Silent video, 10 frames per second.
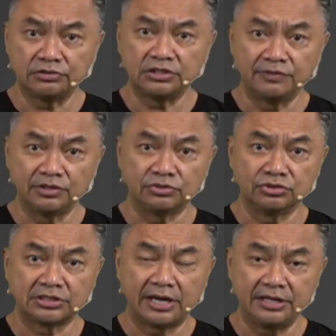civil
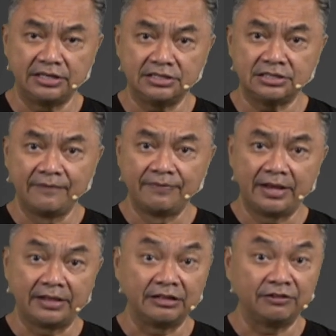societies,
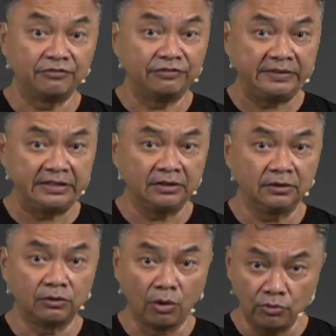I think, feel
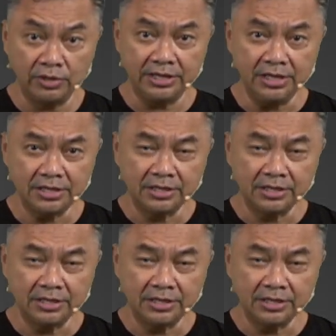lonely.